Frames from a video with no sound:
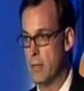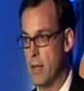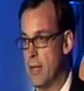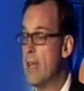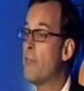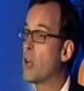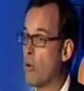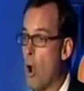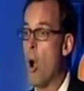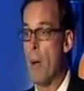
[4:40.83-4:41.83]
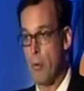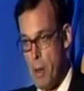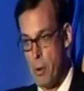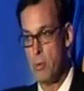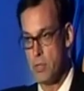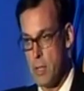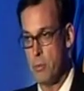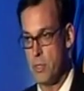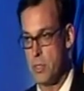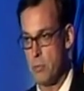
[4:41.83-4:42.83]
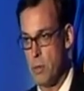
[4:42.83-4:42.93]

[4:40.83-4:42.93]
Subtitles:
It didn't have the chrome. I remember it was